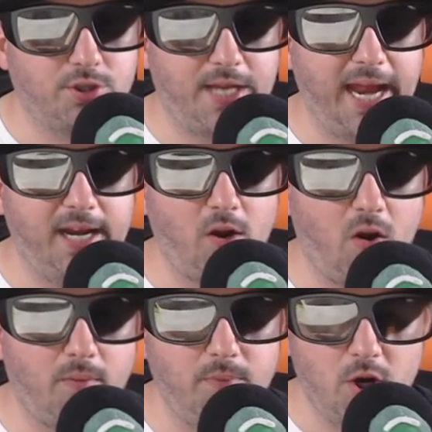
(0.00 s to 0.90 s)
take our
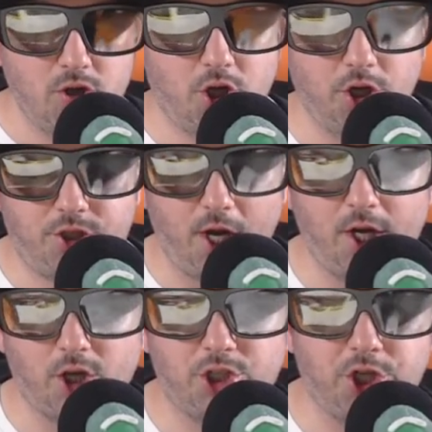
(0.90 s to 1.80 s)

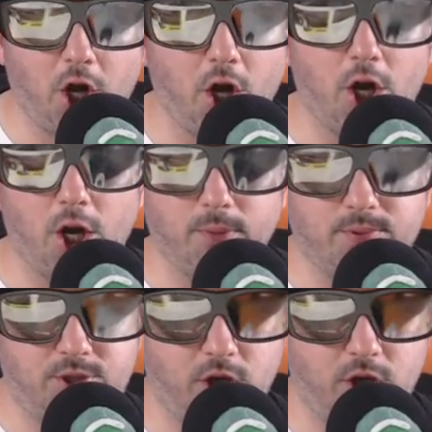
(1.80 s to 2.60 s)
germs. They're